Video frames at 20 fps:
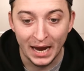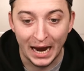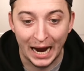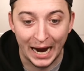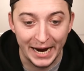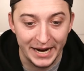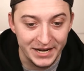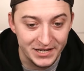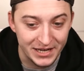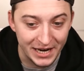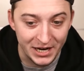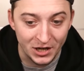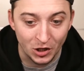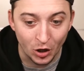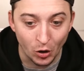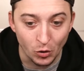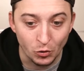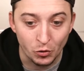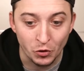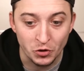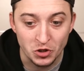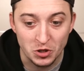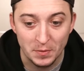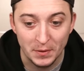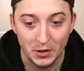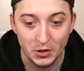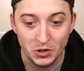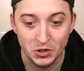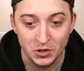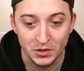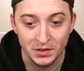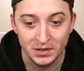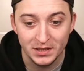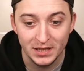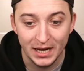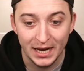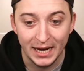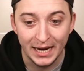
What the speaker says: 18 goal contributions